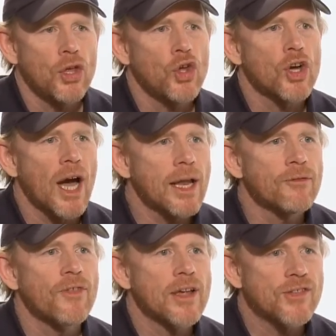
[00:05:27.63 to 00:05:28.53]
you kind
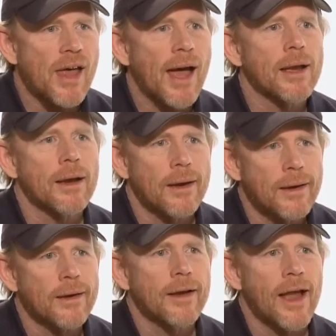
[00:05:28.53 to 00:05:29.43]
of face that
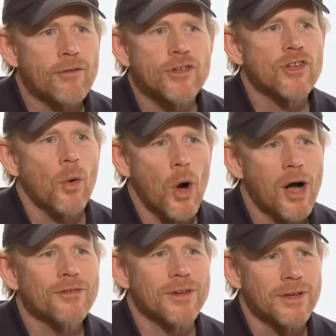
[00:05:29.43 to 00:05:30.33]
every so
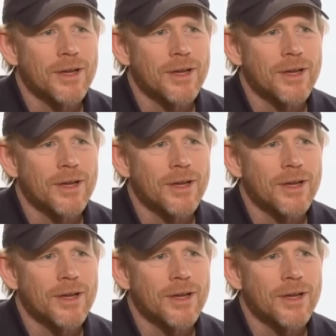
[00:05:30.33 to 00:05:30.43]
often.